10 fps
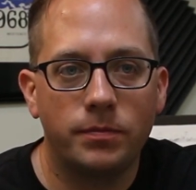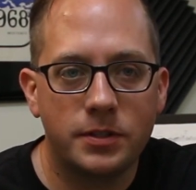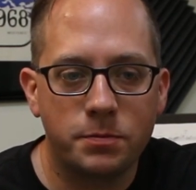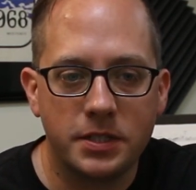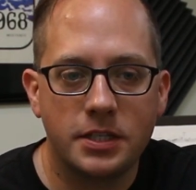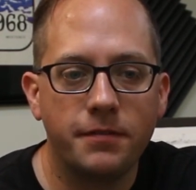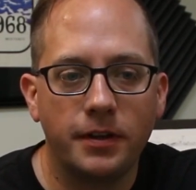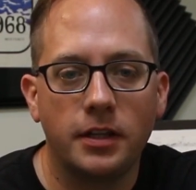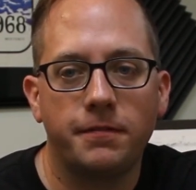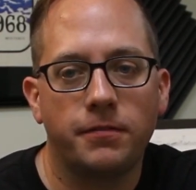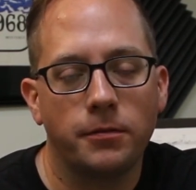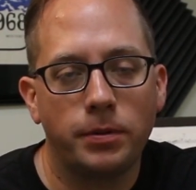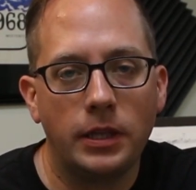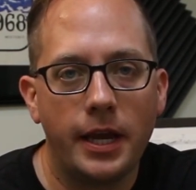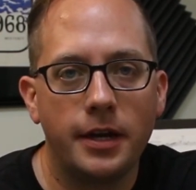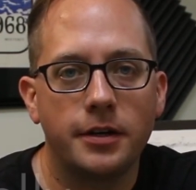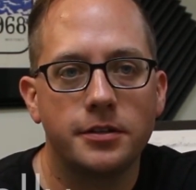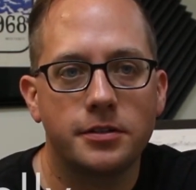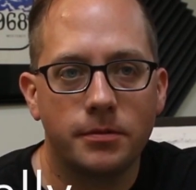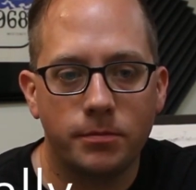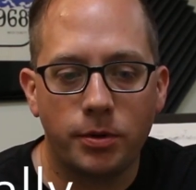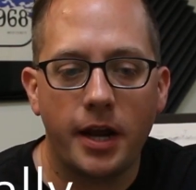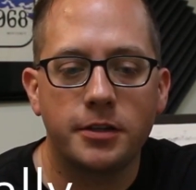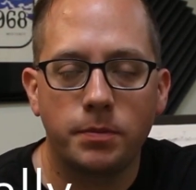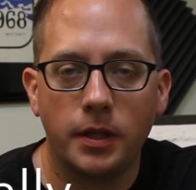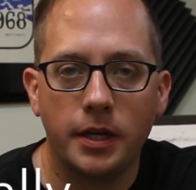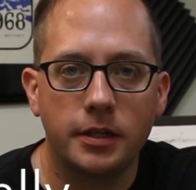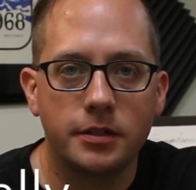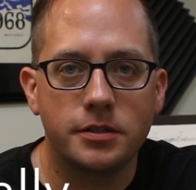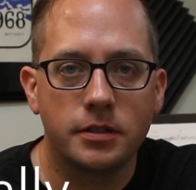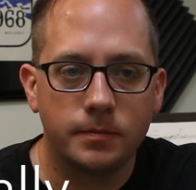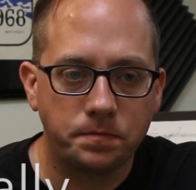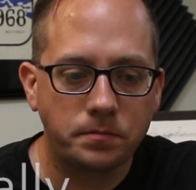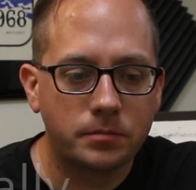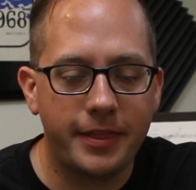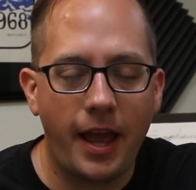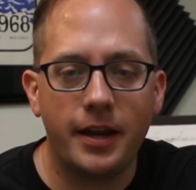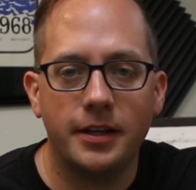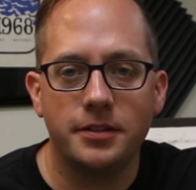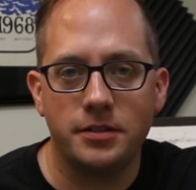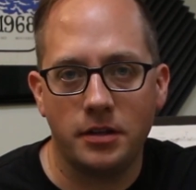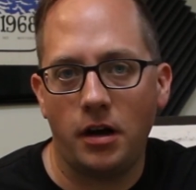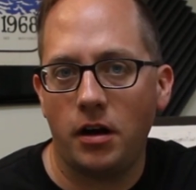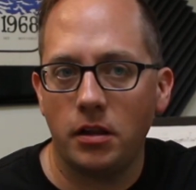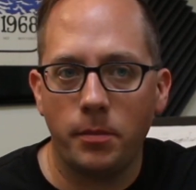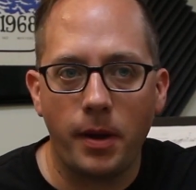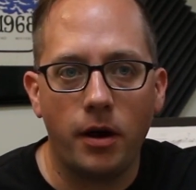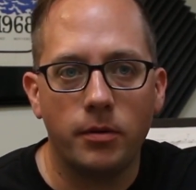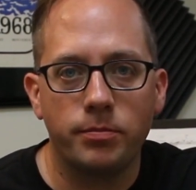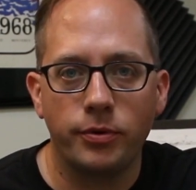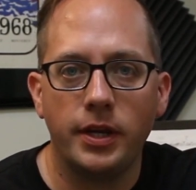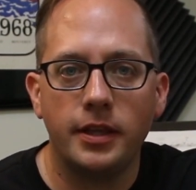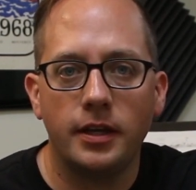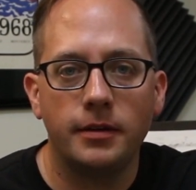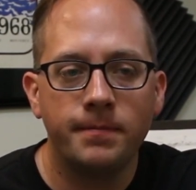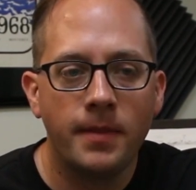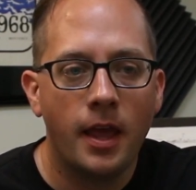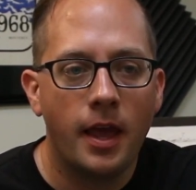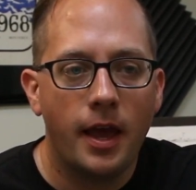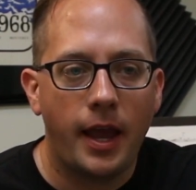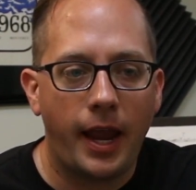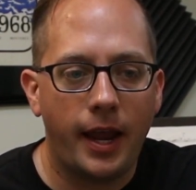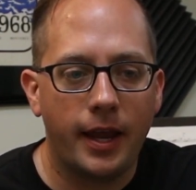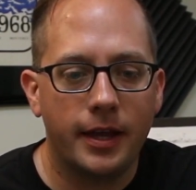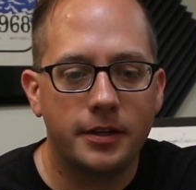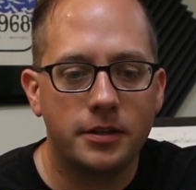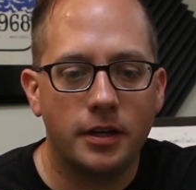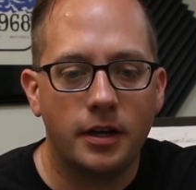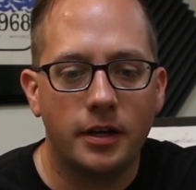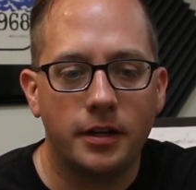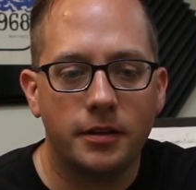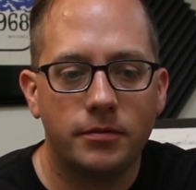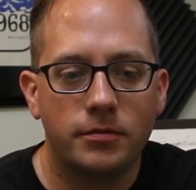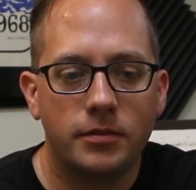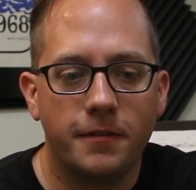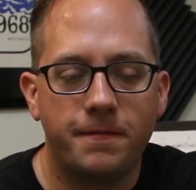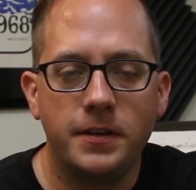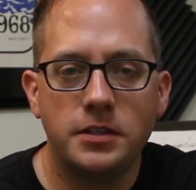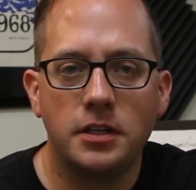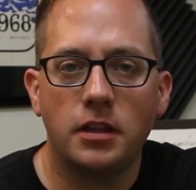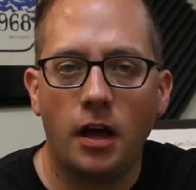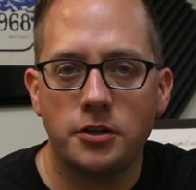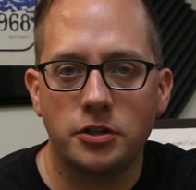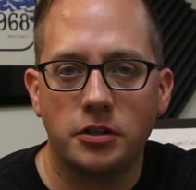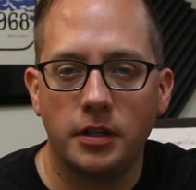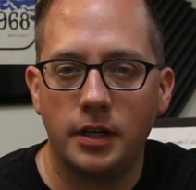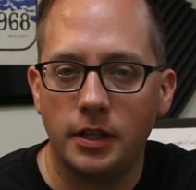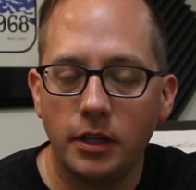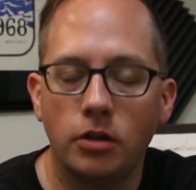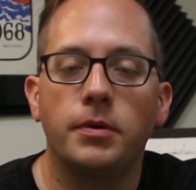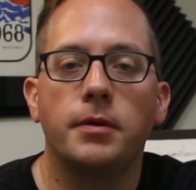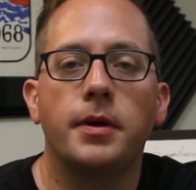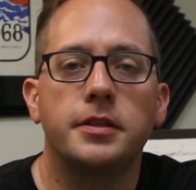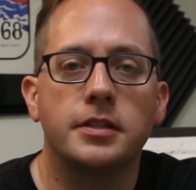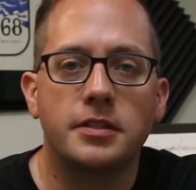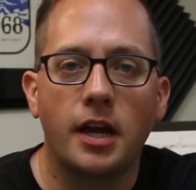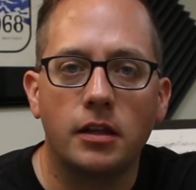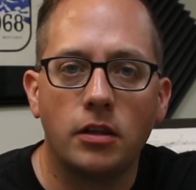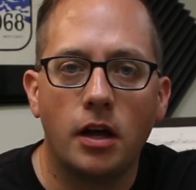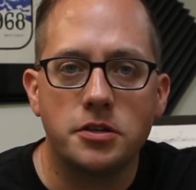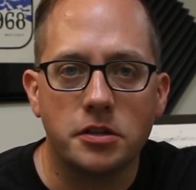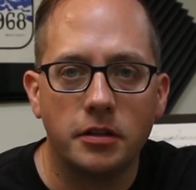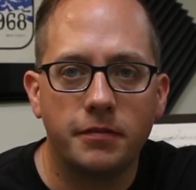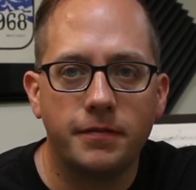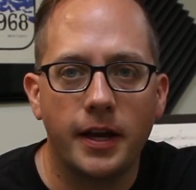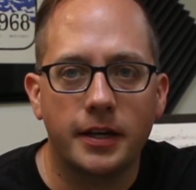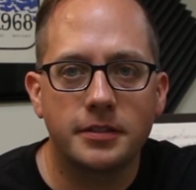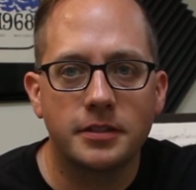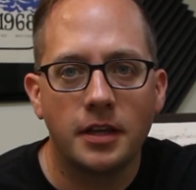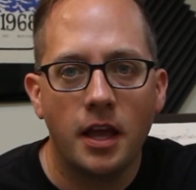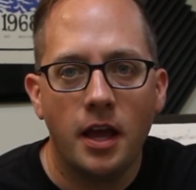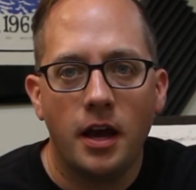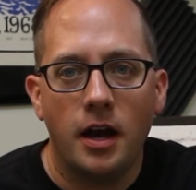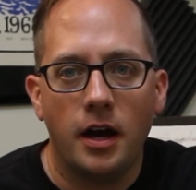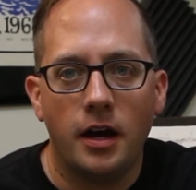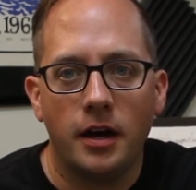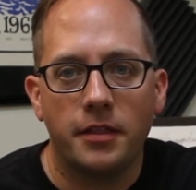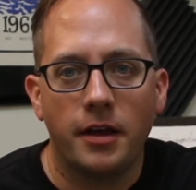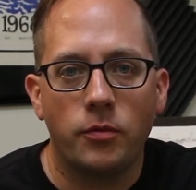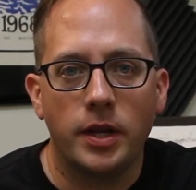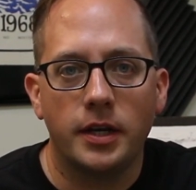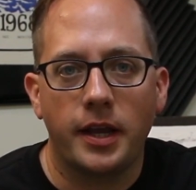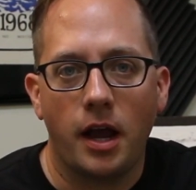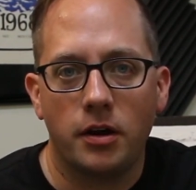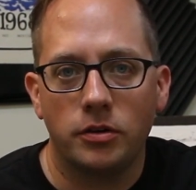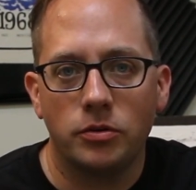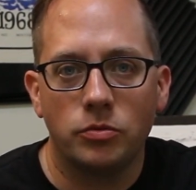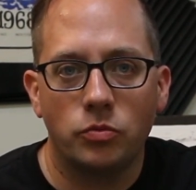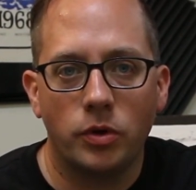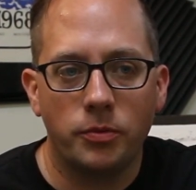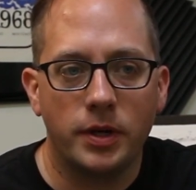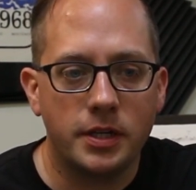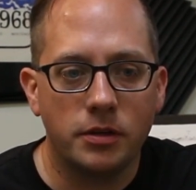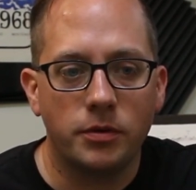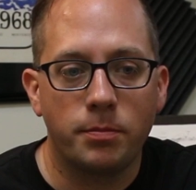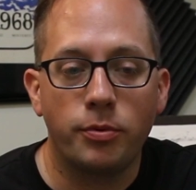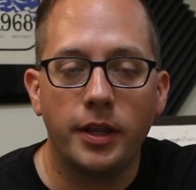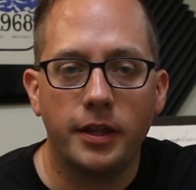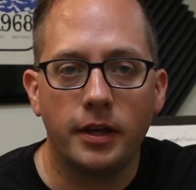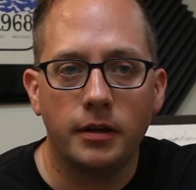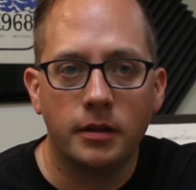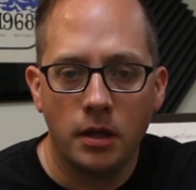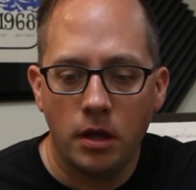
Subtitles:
specifically for players, brass players, and that is all about breathing and the physiological and a little bit about the psychological effects that we encounter when we deal with breathing